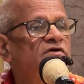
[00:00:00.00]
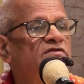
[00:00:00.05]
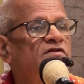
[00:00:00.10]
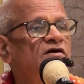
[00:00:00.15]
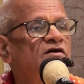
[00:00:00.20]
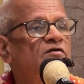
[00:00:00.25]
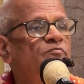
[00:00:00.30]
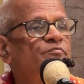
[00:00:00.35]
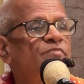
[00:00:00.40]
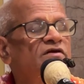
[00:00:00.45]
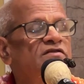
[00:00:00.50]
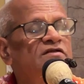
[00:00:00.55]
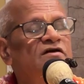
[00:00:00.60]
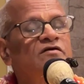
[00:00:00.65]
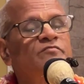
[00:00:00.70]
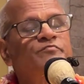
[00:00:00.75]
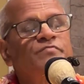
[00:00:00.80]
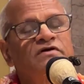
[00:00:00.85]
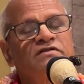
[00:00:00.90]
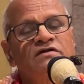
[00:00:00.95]

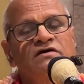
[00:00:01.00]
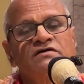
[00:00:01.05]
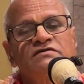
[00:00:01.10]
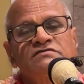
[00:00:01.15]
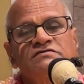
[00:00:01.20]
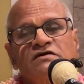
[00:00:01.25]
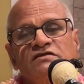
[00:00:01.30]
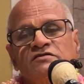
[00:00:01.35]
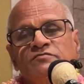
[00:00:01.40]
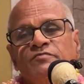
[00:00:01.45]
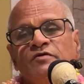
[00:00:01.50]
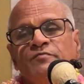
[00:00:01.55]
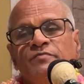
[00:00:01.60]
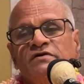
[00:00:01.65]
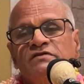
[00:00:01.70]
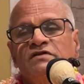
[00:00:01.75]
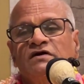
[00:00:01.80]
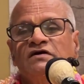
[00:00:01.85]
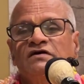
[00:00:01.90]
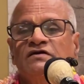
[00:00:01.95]
padang jad
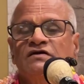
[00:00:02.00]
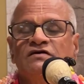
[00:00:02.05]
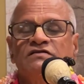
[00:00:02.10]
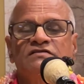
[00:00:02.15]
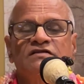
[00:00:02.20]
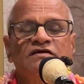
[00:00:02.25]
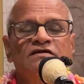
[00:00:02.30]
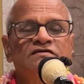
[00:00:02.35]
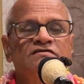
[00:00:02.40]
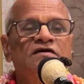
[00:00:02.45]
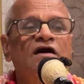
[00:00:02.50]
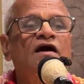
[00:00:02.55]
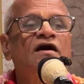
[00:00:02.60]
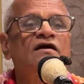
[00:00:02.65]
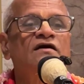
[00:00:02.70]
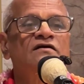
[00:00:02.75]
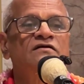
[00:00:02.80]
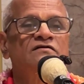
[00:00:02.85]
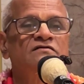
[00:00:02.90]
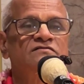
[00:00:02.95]
vipadang nate
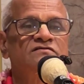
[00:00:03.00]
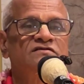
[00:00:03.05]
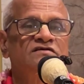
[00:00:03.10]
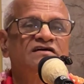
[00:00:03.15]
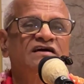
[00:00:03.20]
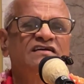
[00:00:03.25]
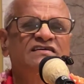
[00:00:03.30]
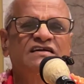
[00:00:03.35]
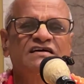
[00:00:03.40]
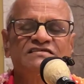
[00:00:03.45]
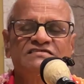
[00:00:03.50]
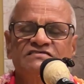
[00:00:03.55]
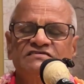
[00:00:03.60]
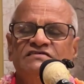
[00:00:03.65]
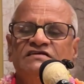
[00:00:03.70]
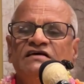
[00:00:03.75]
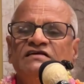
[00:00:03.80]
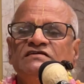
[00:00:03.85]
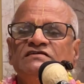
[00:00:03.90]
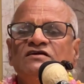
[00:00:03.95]
sang. The
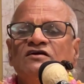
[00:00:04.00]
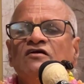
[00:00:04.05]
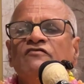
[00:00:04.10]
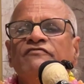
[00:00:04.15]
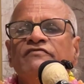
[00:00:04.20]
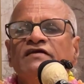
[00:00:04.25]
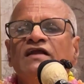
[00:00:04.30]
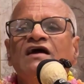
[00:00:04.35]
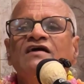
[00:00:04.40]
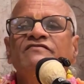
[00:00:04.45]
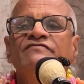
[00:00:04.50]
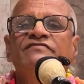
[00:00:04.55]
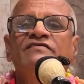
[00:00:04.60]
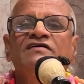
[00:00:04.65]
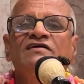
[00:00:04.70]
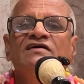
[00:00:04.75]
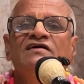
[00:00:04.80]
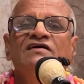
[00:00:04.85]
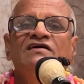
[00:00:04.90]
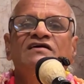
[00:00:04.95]
greatest danger of life
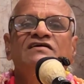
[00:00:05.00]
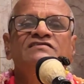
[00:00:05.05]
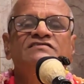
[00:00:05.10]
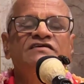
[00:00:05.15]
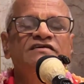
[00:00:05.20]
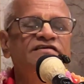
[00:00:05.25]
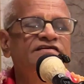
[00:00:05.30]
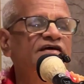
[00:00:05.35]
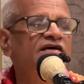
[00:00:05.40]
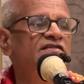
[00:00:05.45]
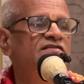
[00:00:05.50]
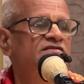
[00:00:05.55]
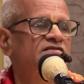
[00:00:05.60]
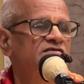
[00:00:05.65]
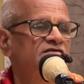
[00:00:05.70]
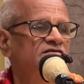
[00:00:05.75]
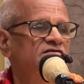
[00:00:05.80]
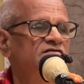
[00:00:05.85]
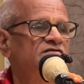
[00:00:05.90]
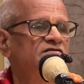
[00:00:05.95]
is the
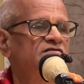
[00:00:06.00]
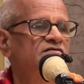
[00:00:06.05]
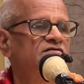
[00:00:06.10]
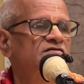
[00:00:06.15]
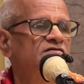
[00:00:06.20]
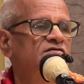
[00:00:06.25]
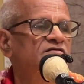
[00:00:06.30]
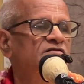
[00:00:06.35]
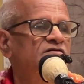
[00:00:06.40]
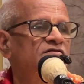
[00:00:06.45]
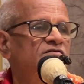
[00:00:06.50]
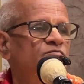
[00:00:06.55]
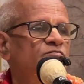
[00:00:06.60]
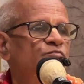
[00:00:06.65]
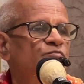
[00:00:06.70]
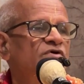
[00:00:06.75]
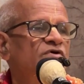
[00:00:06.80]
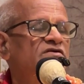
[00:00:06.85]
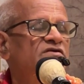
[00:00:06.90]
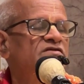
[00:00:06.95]
death,
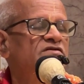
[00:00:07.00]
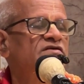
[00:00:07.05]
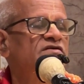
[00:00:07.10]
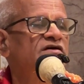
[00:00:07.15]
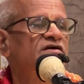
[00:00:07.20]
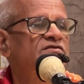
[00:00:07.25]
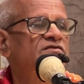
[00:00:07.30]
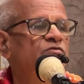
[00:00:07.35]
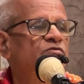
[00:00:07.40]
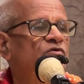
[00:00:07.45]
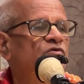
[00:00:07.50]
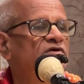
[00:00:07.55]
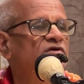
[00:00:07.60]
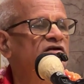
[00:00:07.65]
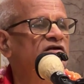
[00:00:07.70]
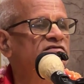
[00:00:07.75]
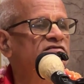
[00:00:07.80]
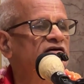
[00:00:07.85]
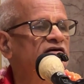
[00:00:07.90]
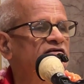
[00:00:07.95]
birth, death,
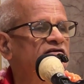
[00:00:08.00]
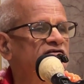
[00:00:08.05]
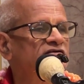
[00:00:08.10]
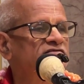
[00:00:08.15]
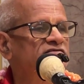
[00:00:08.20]
old age and